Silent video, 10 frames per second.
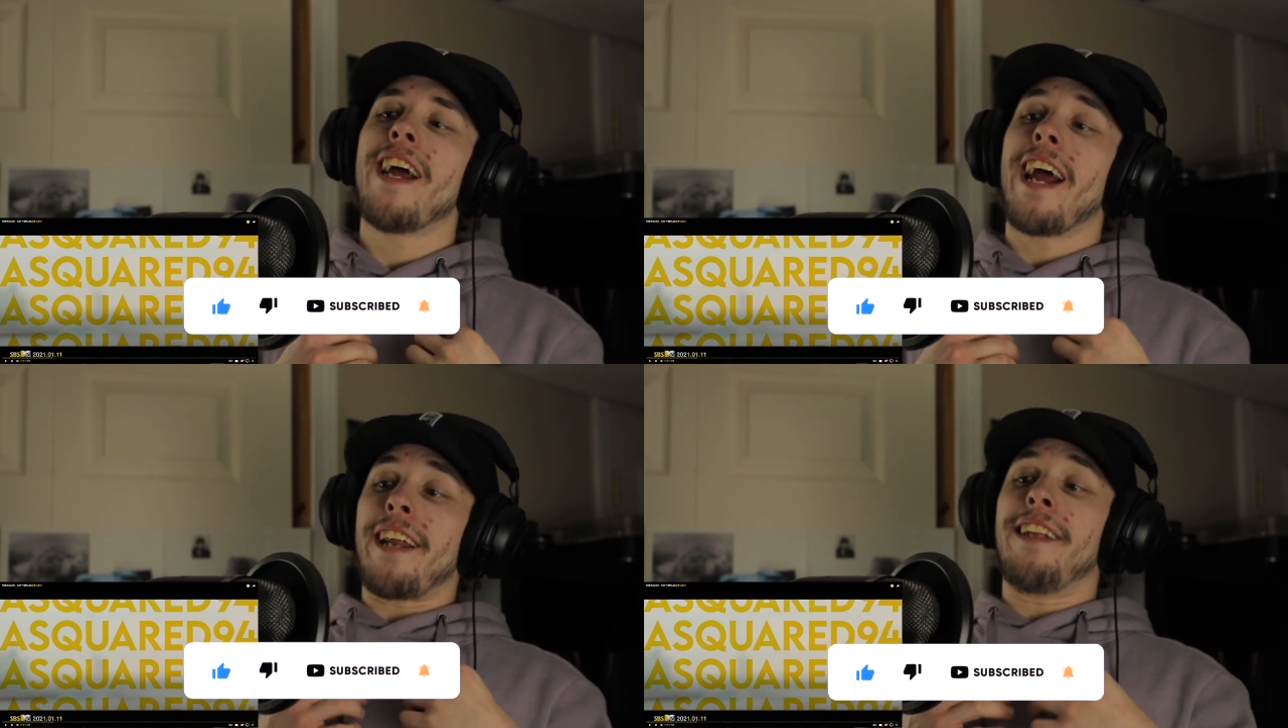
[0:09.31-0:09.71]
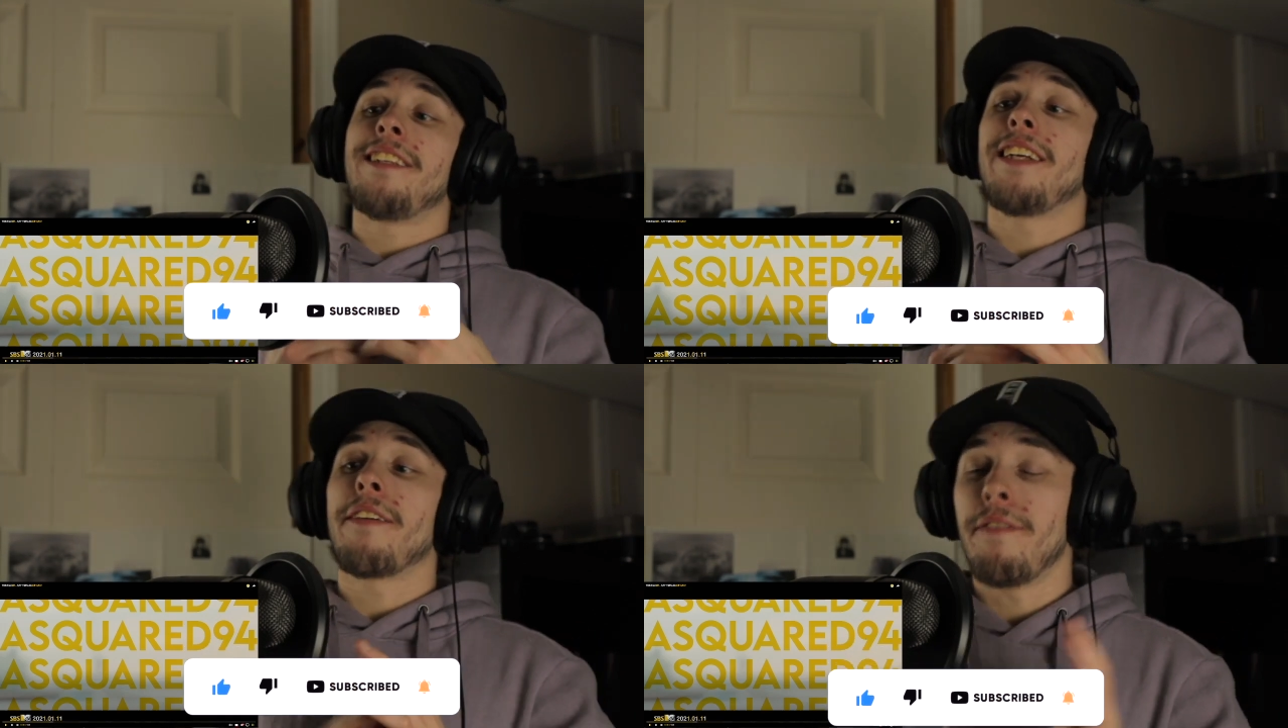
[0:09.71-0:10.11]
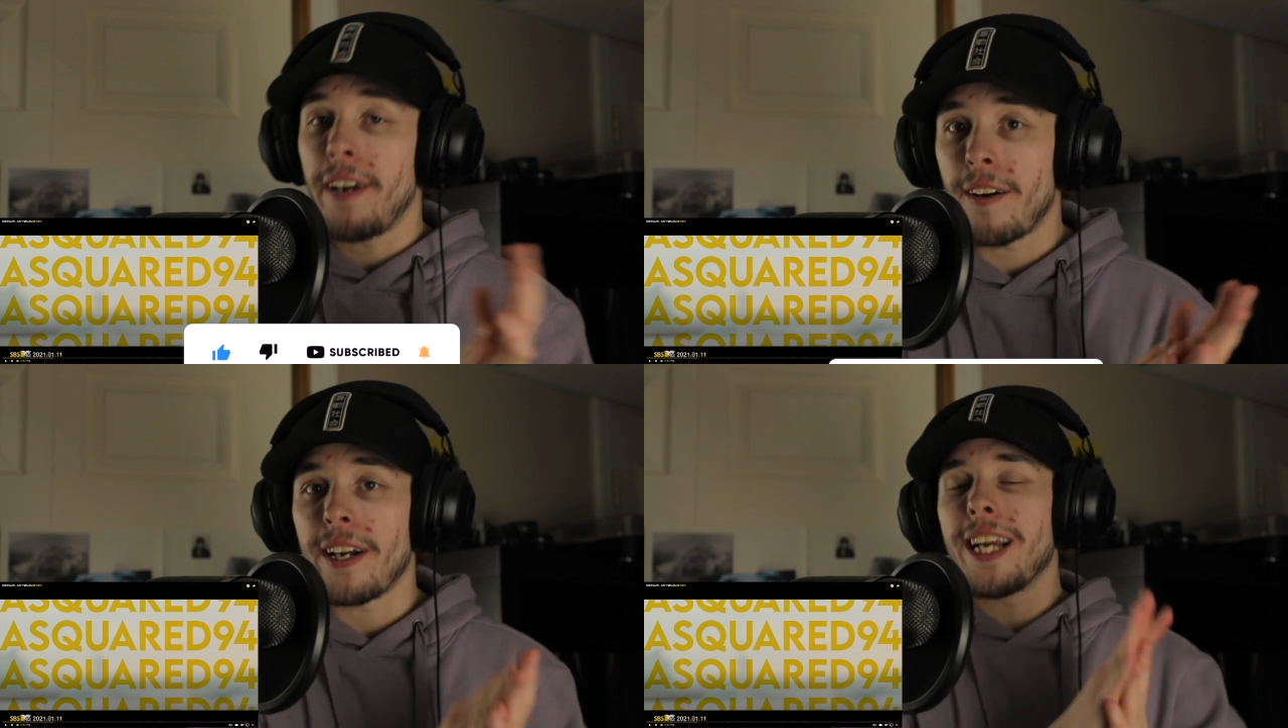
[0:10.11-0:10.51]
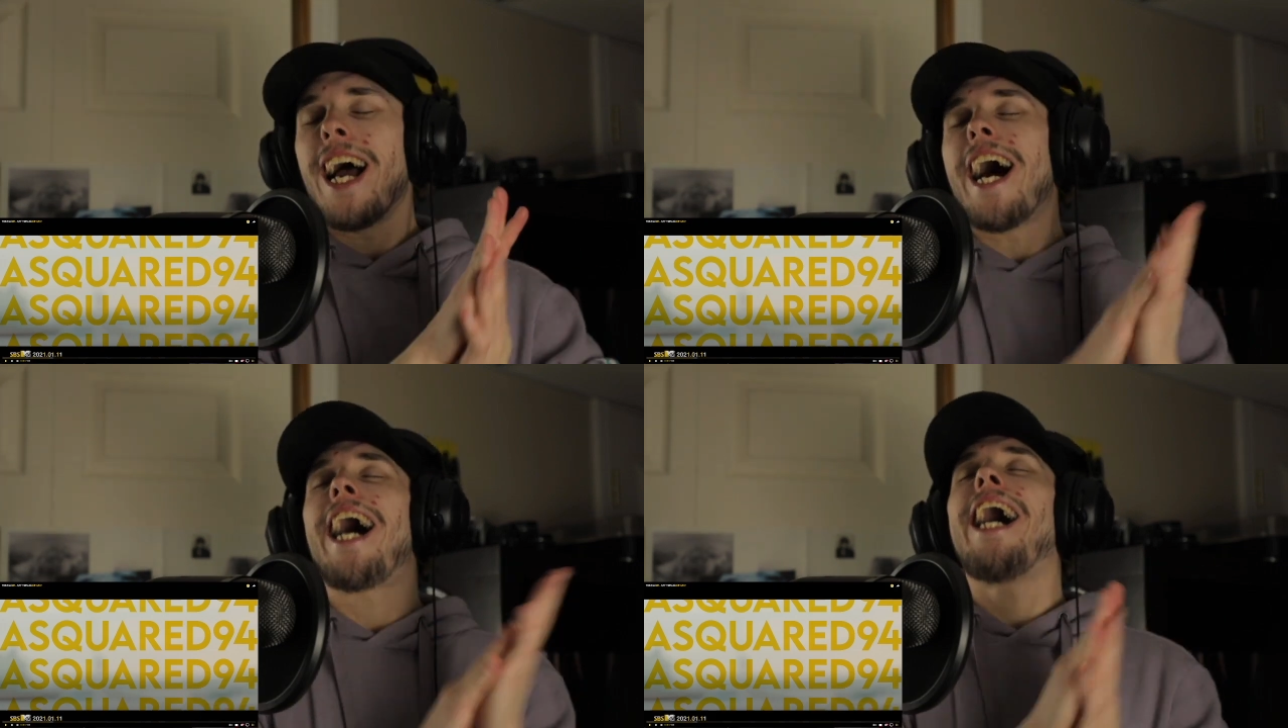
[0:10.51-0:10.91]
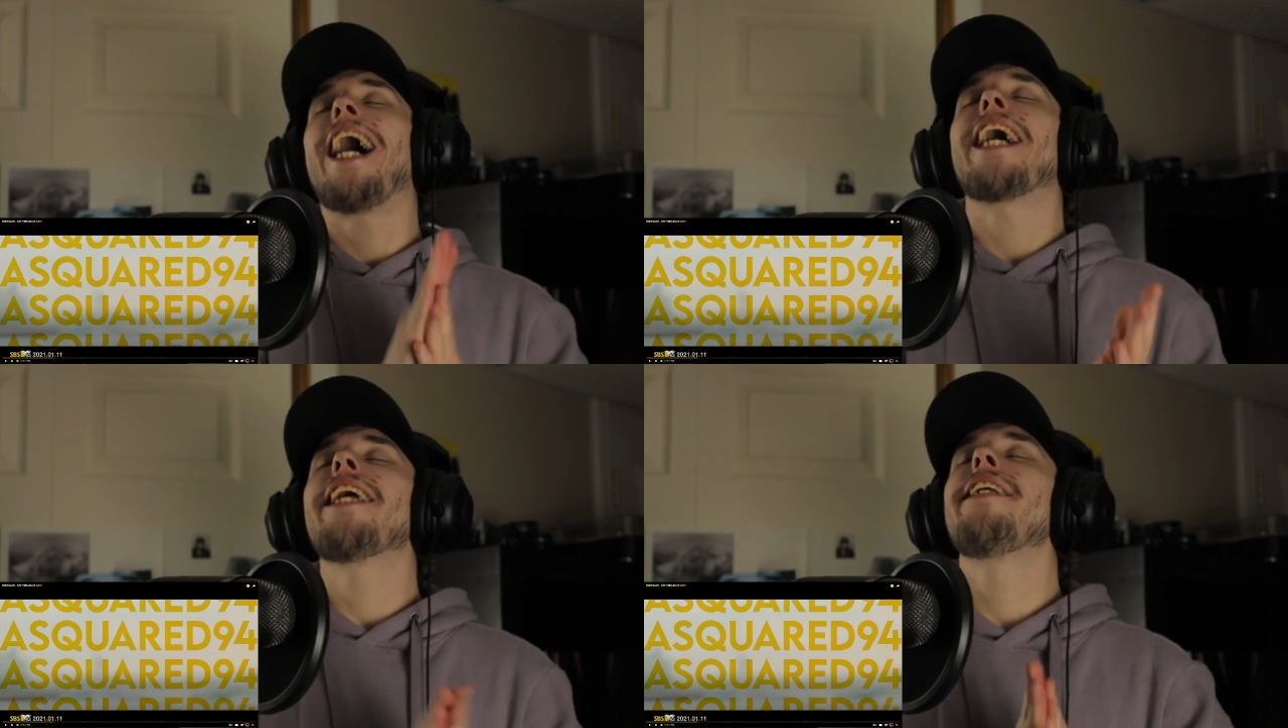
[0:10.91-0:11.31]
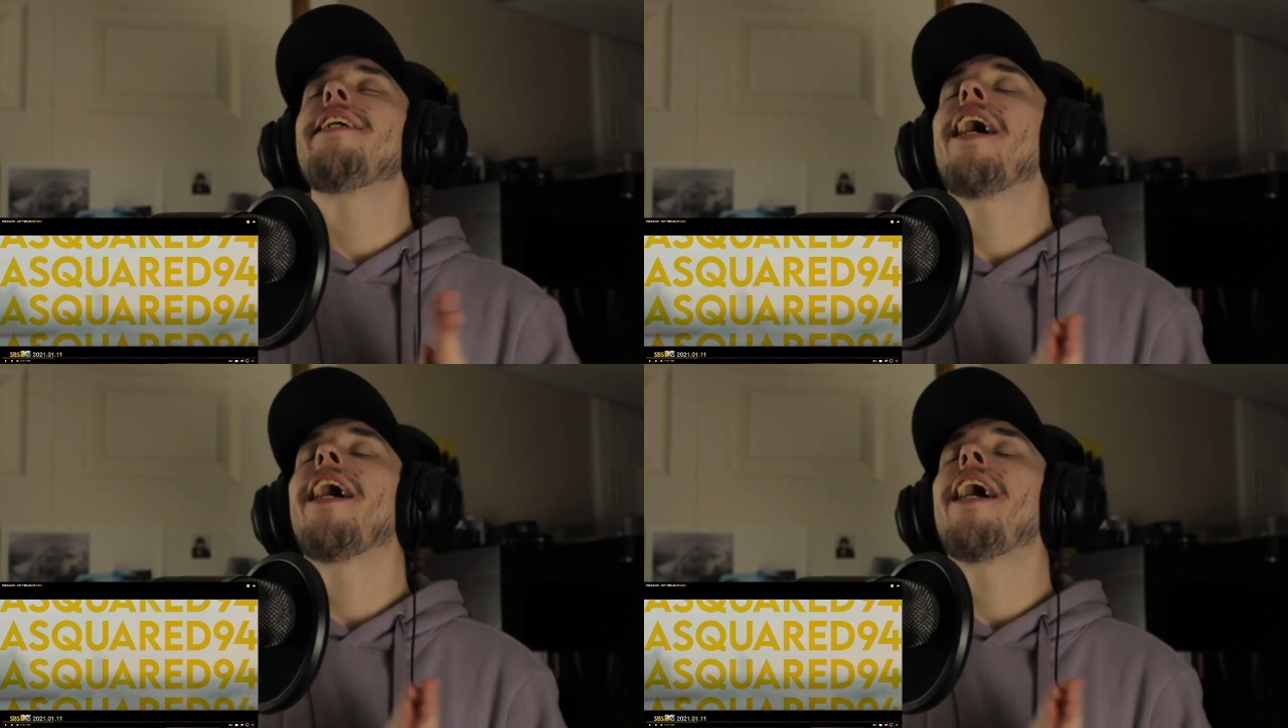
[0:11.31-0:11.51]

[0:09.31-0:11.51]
and this is a very highly,